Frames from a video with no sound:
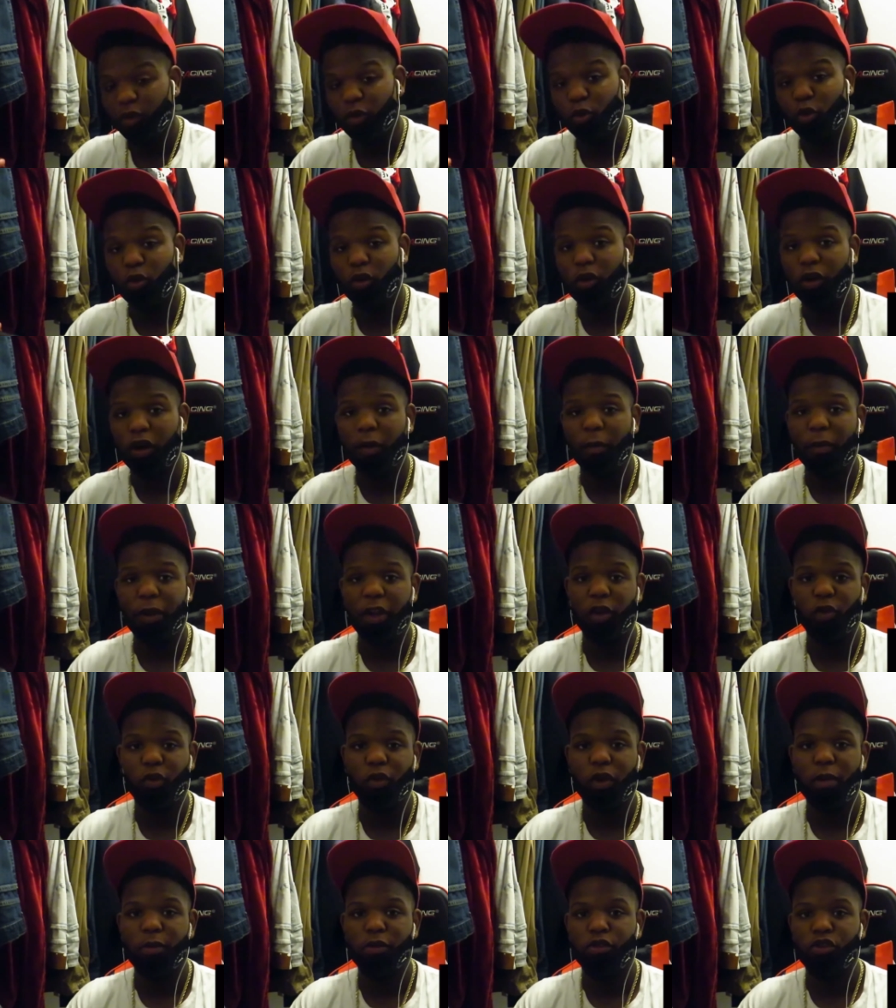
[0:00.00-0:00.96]
Well, I made a
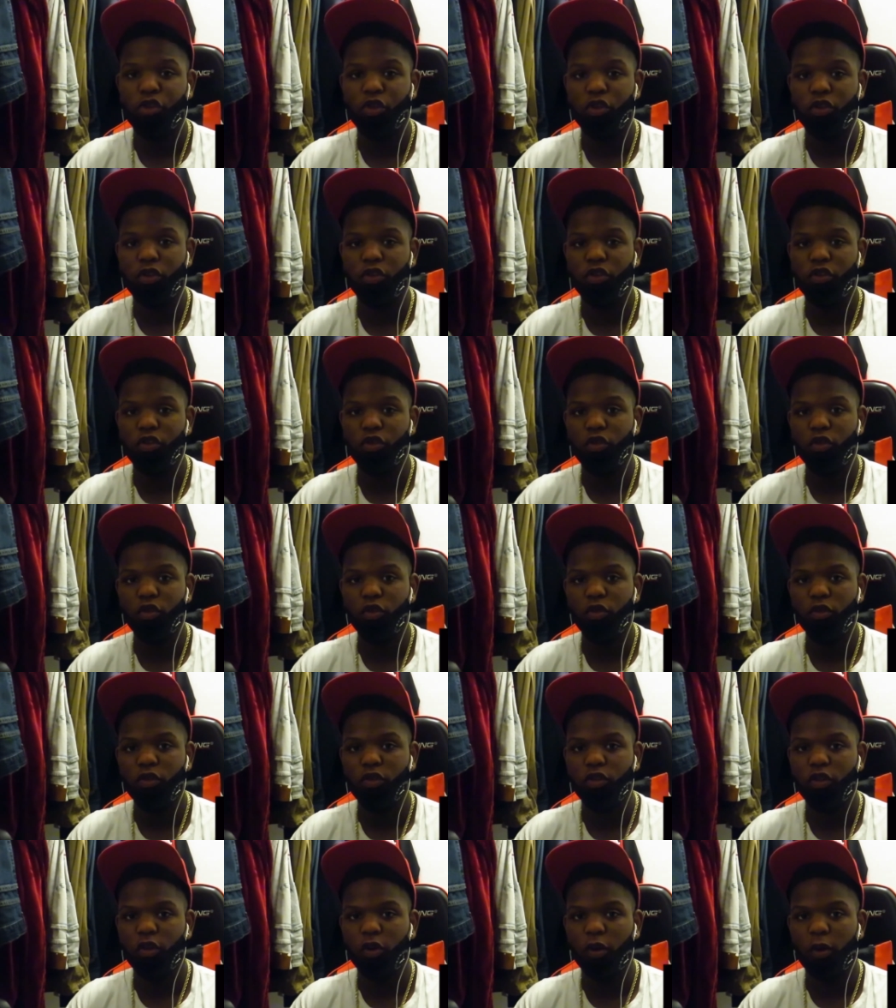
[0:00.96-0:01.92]
rap song too,
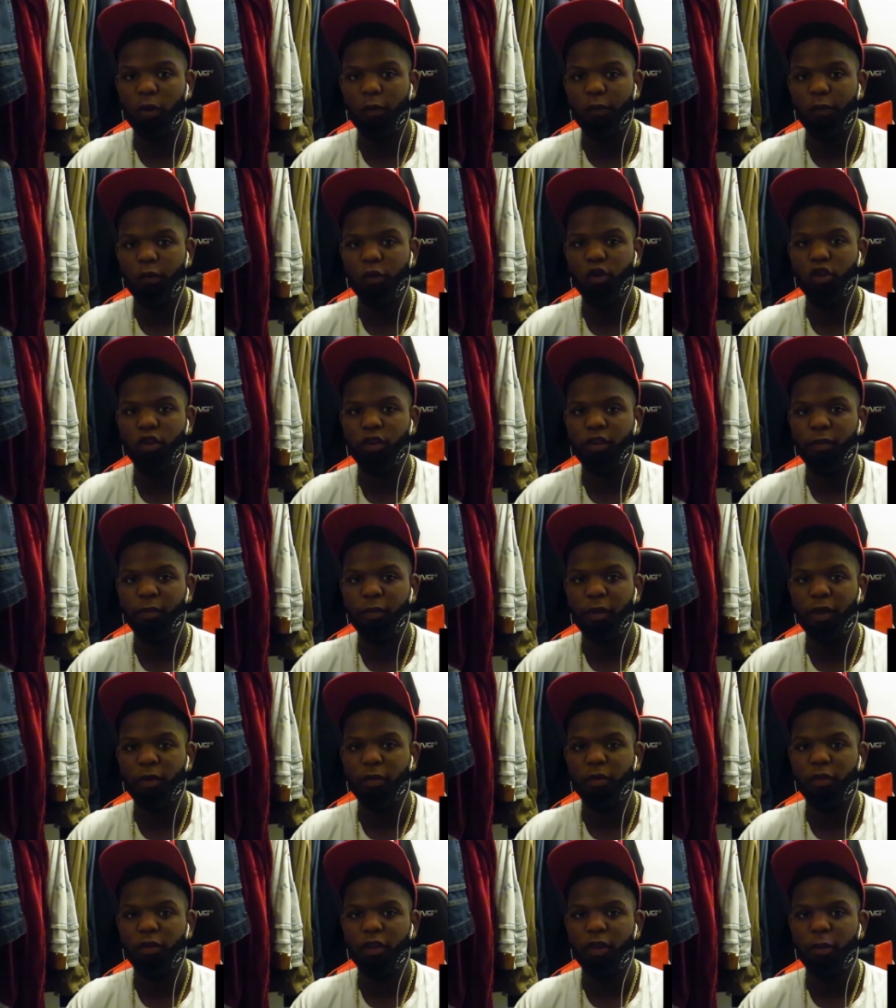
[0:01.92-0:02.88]
so if you try to
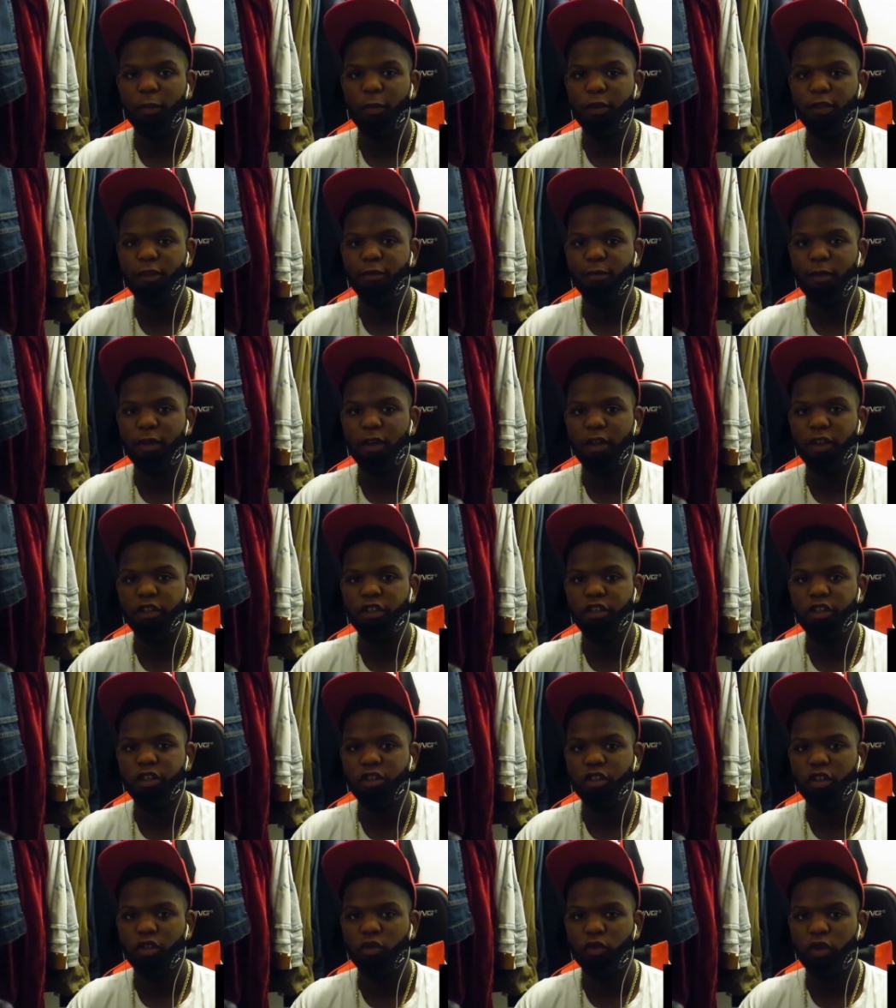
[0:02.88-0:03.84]
make Let Me Smash,
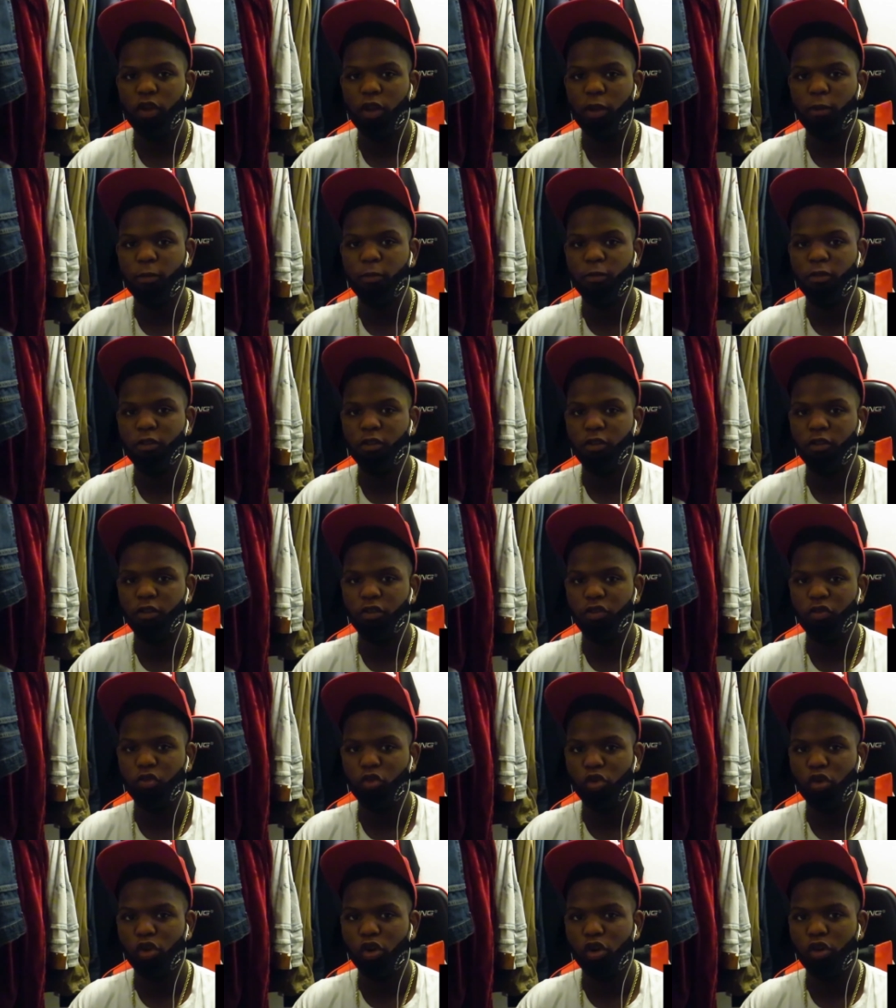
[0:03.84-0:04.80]
because I rap.
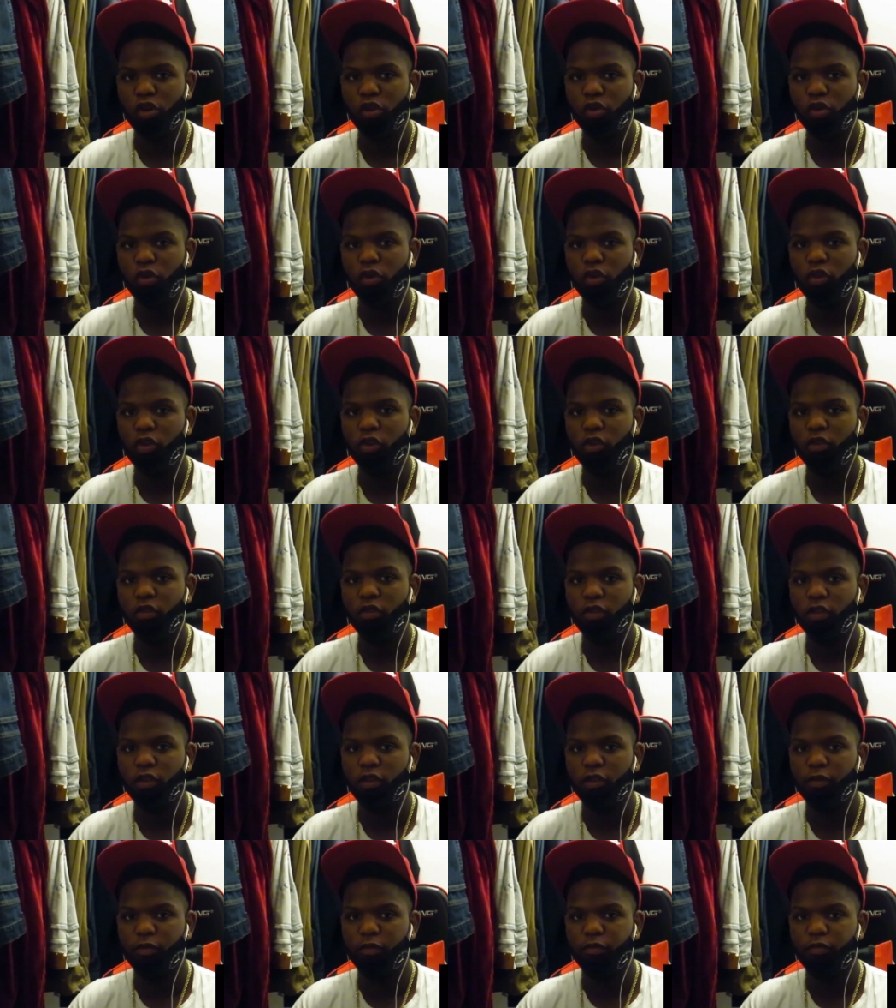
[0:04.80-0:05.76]
Where are you, girl?
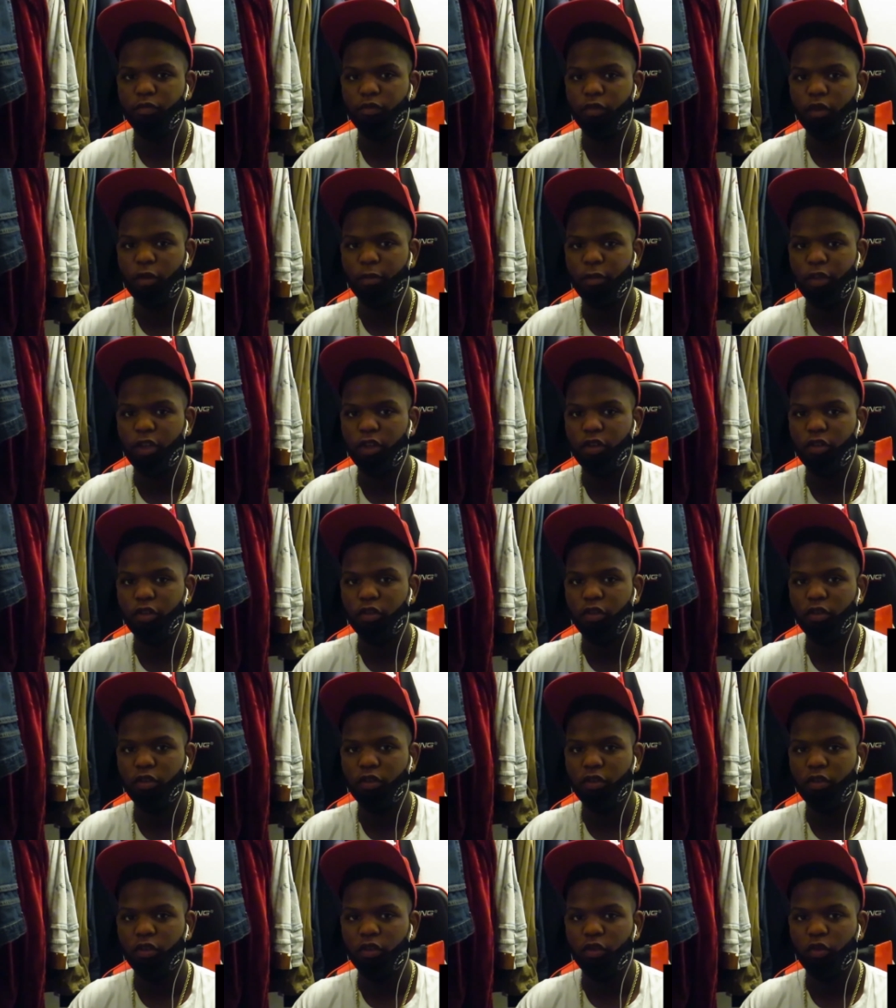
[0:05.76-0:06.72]
I'm, I'm here,
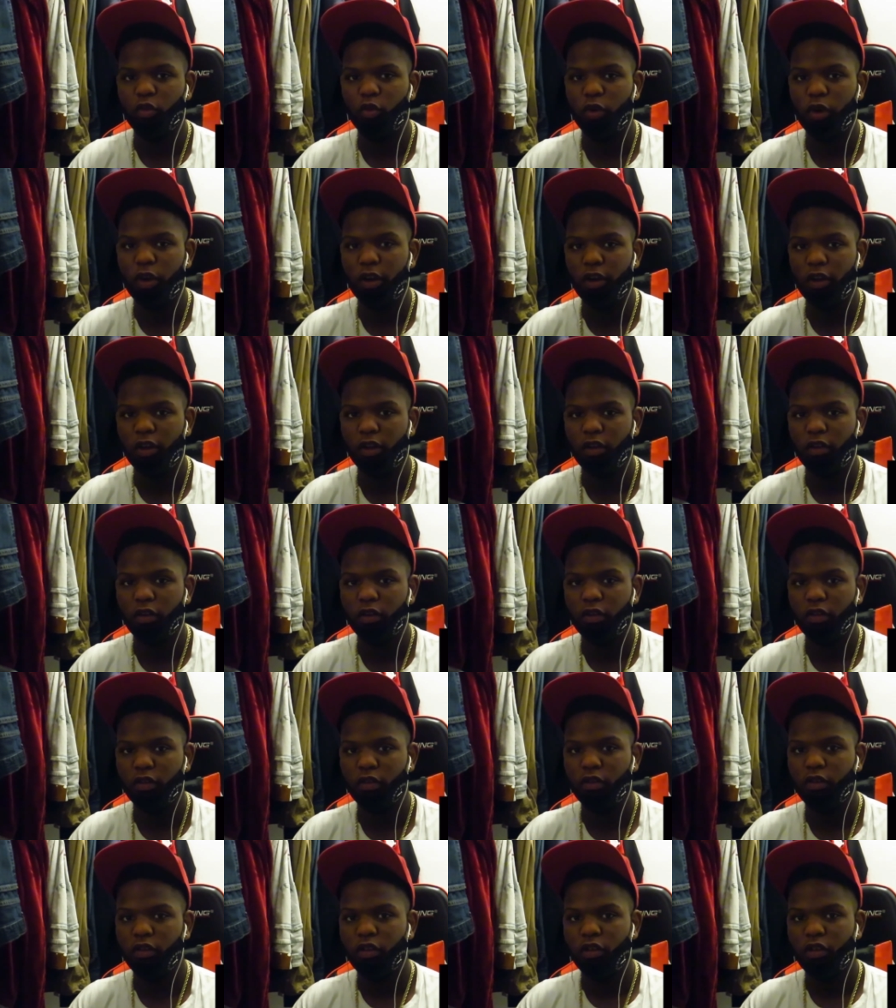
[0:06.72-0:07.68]
waiting,
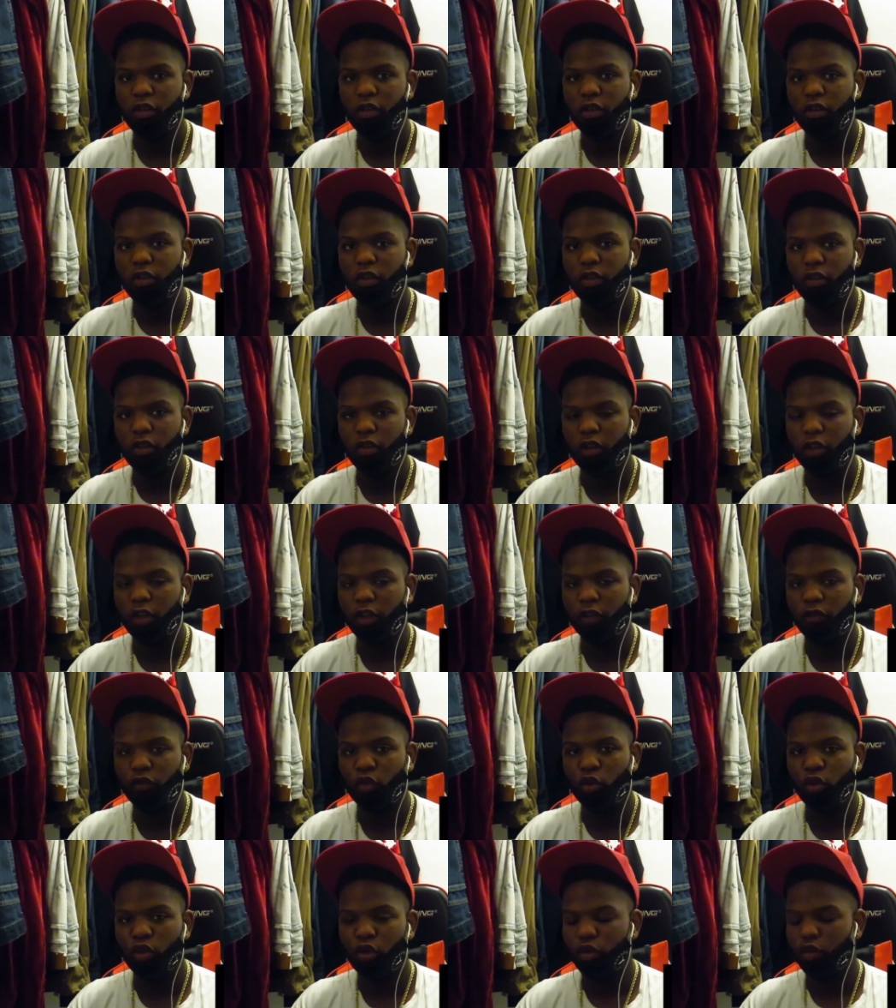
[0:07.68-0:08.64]
looking
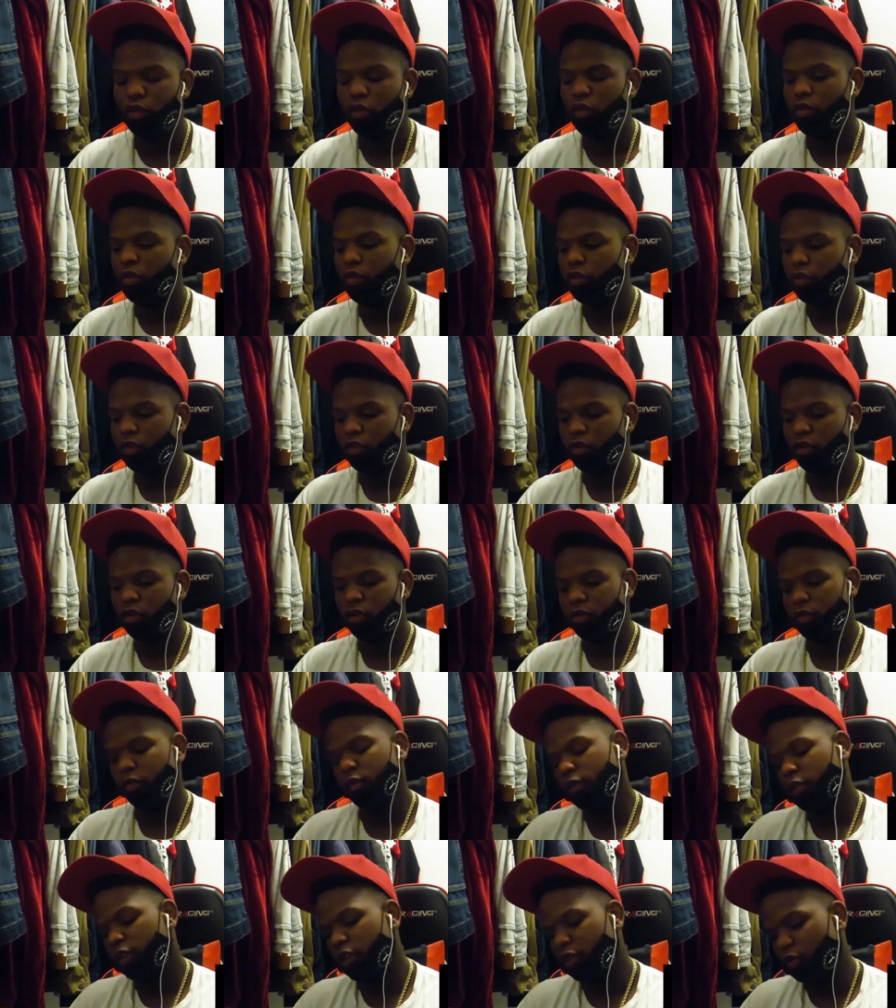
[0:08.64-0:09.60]
for you.
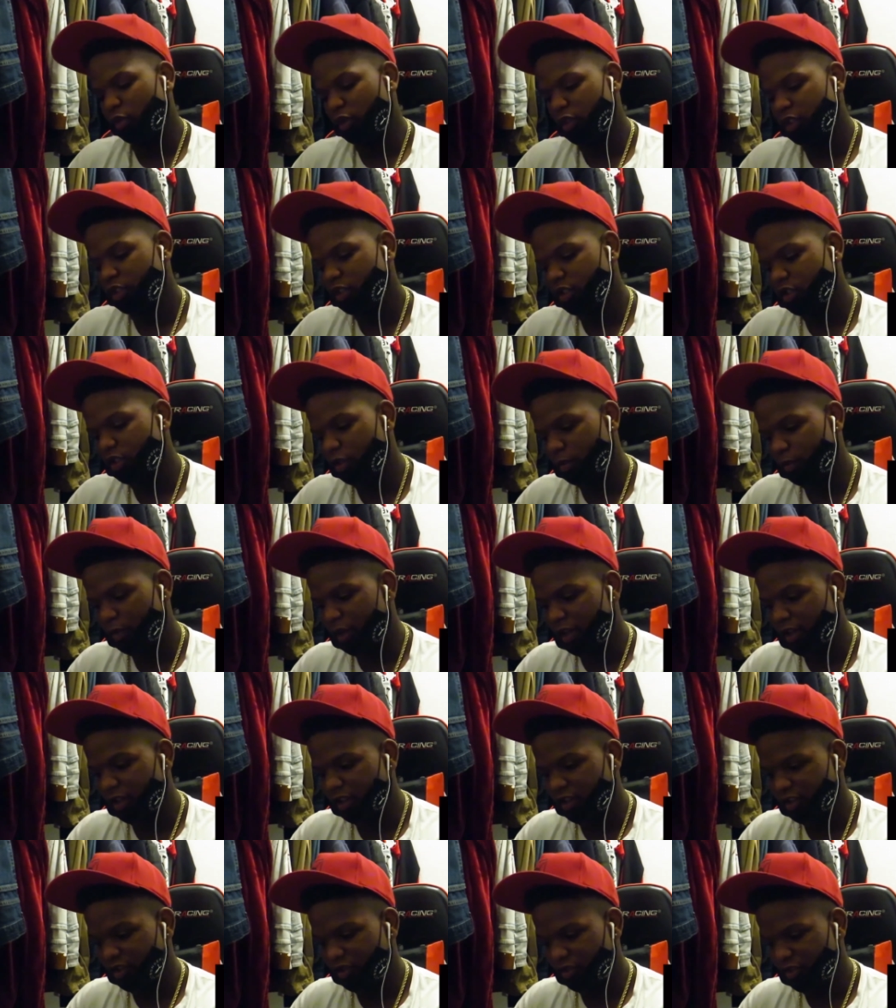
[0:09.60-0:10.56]
Anyways, let's get
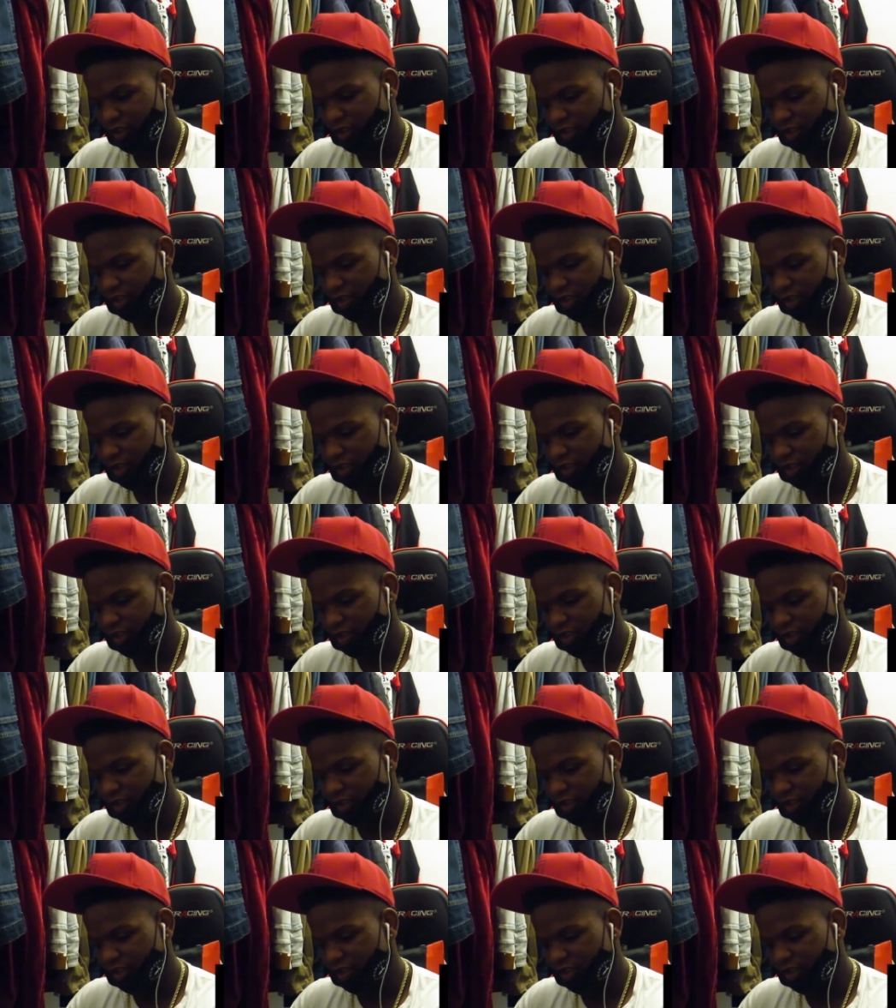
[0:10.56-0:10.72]
back into it. All